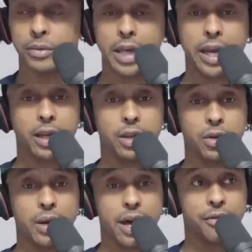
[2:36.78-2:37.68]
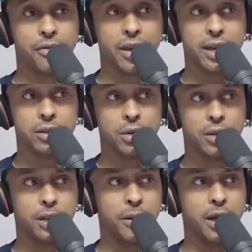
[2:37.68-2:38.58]
Like, you got a fans
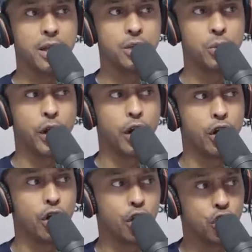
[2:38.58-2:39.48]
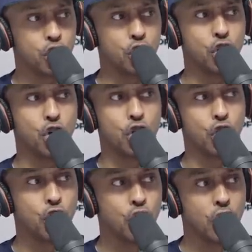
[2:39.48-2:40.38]
only page where you